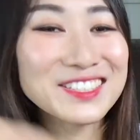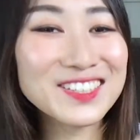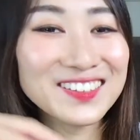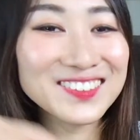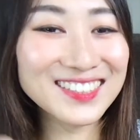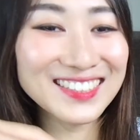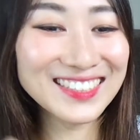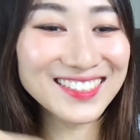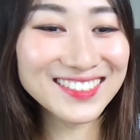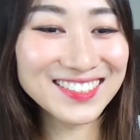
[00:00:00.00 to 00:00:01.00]
check out the
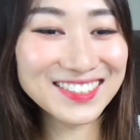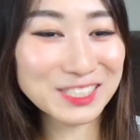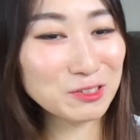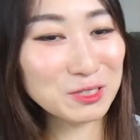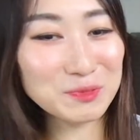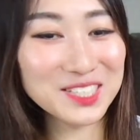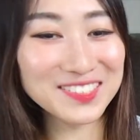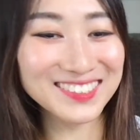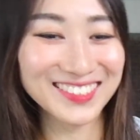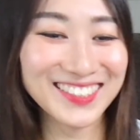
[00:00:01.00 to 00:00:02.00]
link in the
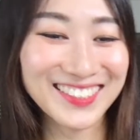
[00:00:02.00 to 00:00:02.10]
description.